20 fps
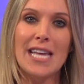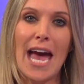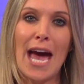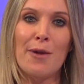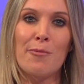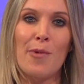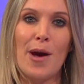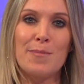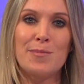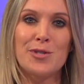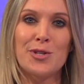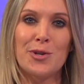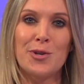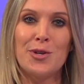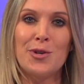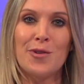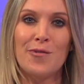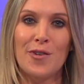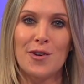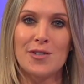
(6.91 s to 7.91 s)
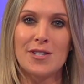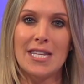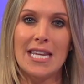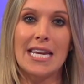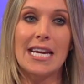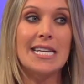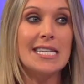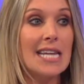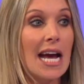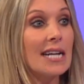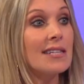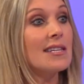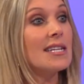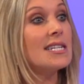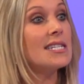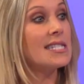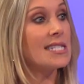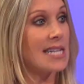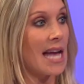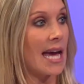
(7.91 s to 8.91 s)
at Webster University conducted a
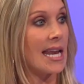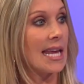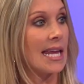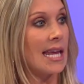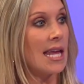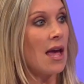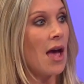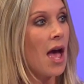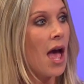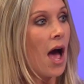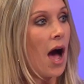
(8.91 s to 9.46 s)
study